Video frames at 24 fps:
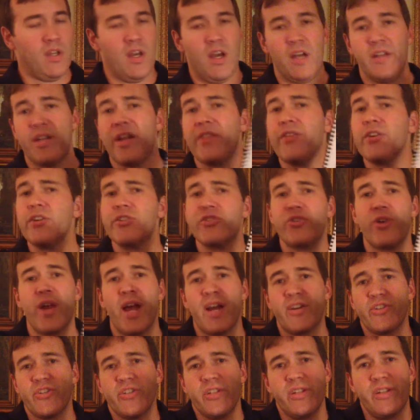Another
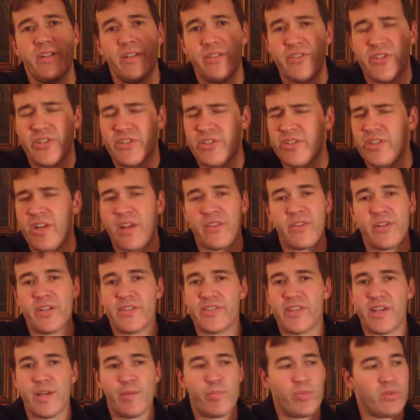attraction, just another
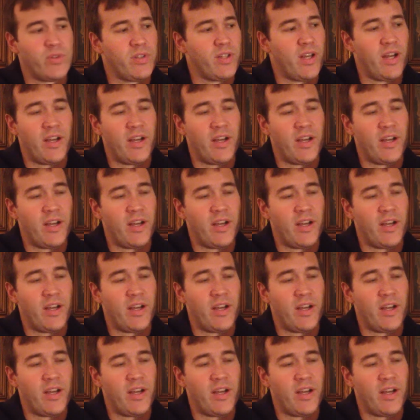example,